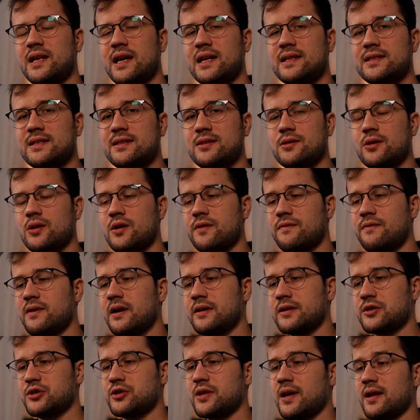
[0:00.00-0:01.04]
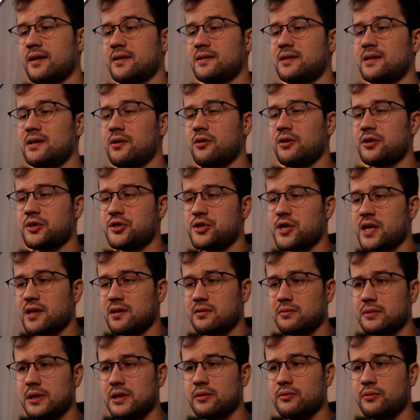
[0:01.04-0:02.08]
and serve functionality or
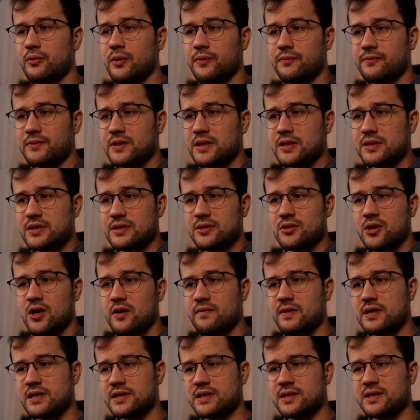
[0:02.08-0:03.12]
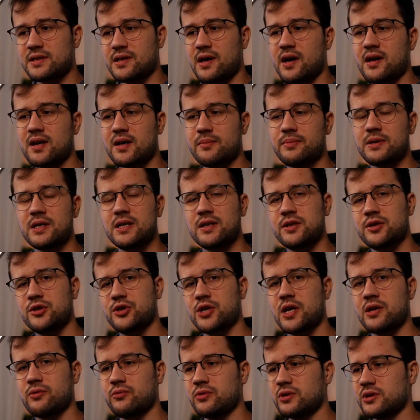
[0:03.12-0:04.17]
generally with the server startup in
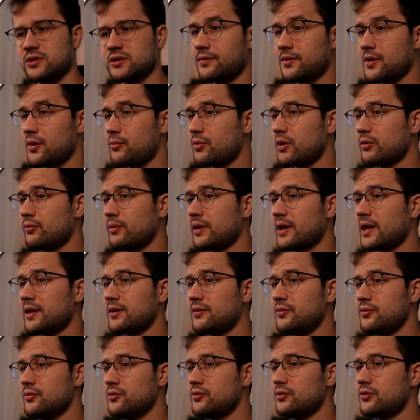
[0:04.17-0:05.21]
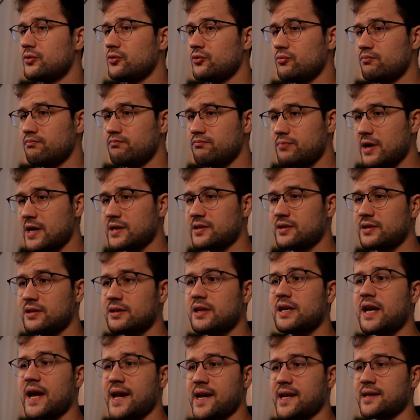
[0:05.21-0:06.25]
general. So what we can do to
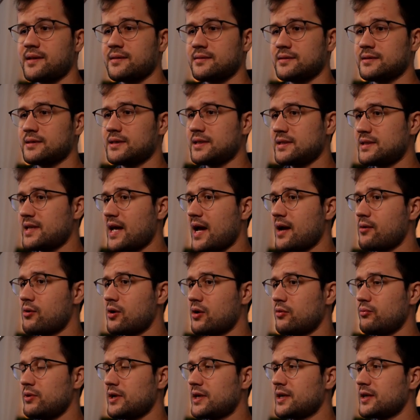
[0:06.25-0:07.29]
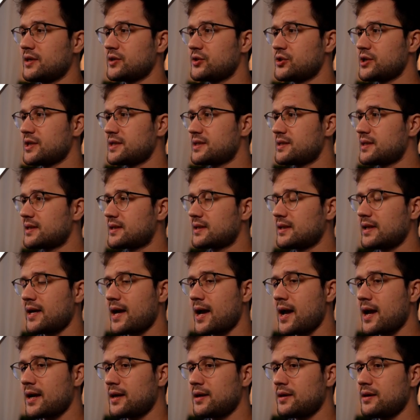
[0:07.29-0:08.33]
basically handle this error, we can just
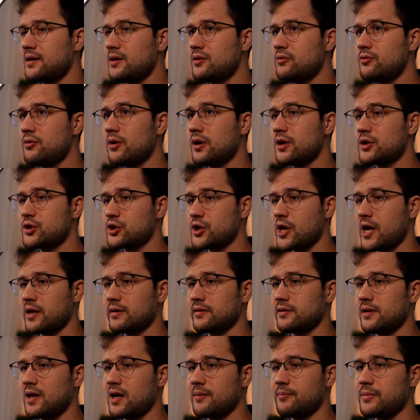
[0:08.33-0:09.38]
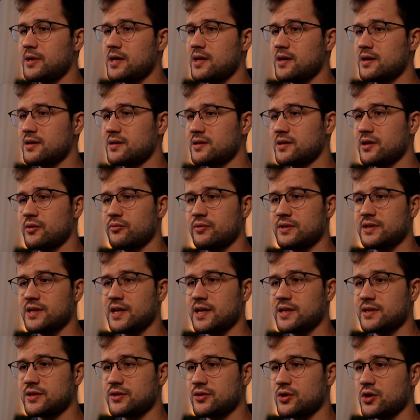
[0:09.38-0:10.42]
declare a new channel up here. So we
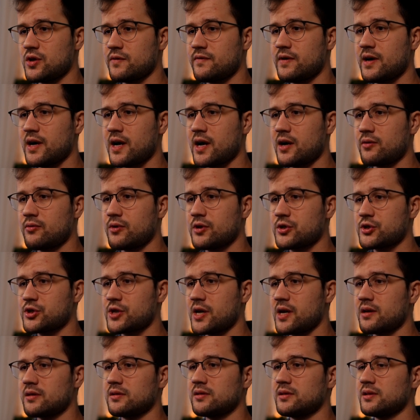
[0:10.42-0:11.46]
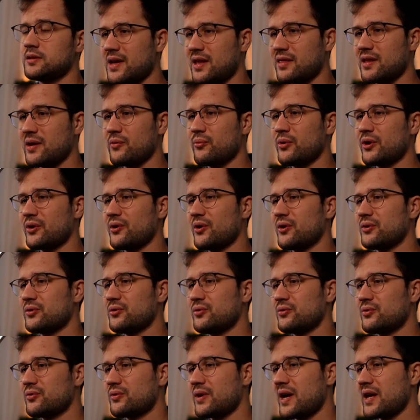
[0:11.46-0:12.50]
say server error channel, and then we're going
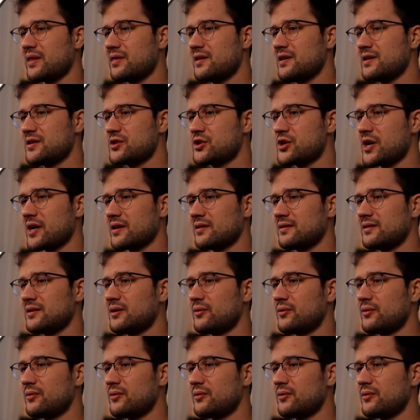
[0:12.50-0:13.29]
to create this channel